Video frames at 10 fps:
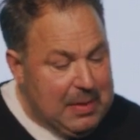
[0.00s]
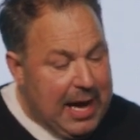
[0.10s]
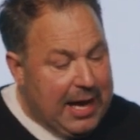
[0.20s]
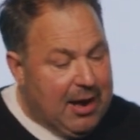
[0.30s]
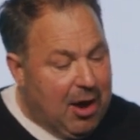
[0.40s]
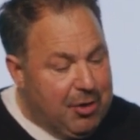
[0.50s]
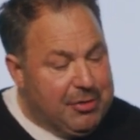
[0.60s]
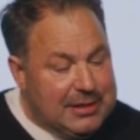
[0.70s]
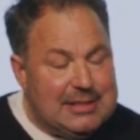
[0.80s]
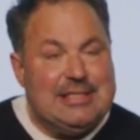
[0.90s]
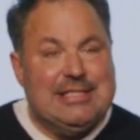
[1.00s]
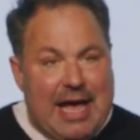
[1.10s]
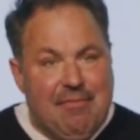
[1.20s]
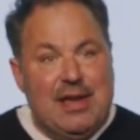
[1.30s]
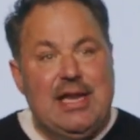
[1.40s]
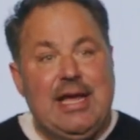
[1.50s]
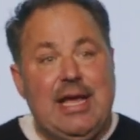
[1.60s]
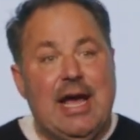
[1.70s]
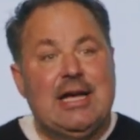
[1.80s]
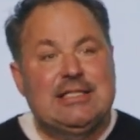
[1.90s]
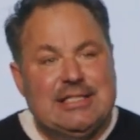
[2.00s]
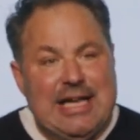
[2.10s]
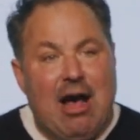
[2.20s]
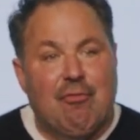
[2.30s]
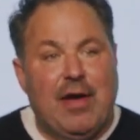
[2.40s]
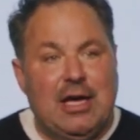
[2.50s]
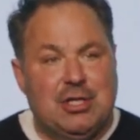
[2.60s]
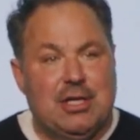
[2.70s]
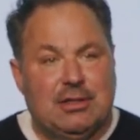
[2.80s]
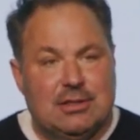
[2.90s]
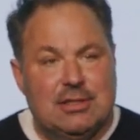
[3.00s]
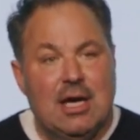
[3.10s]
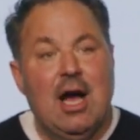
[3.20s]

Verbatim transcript: and 170 salvations.